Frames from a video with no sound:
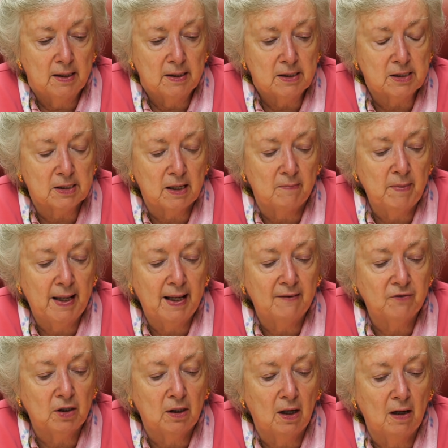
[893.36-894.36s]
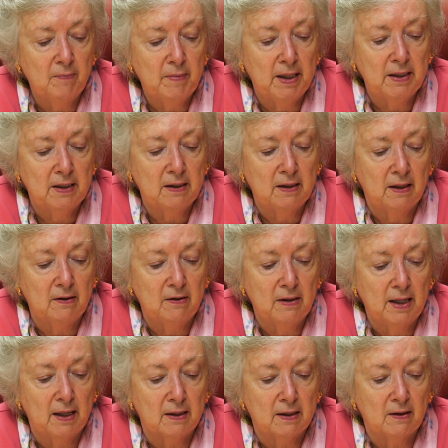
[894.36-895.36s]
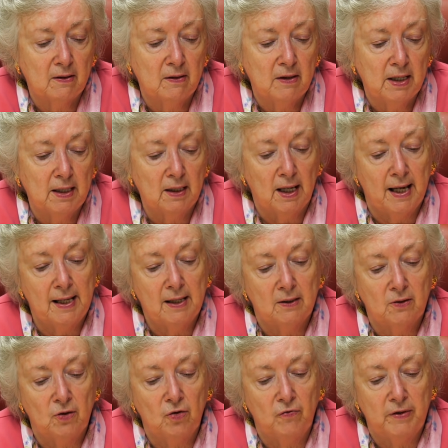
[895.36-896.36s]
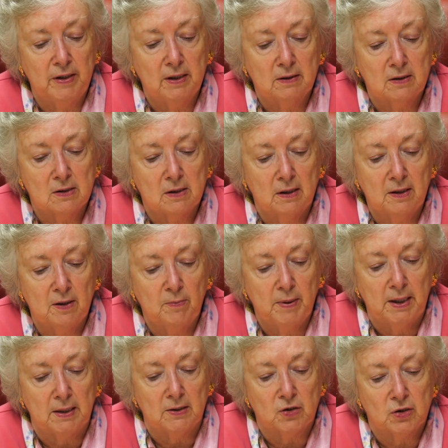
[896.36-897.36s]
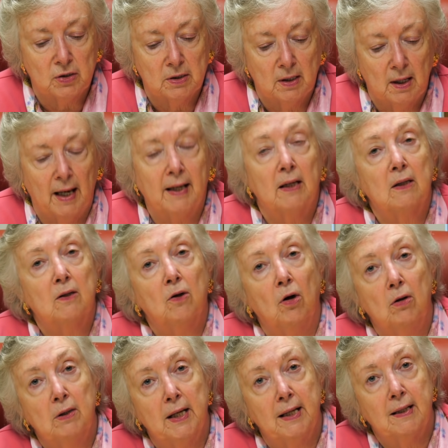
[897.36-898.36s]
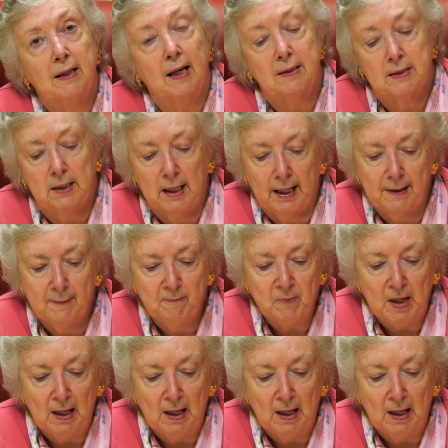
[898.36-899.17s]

Some have commented that they like no vehicles on the beach. I got a call like that today.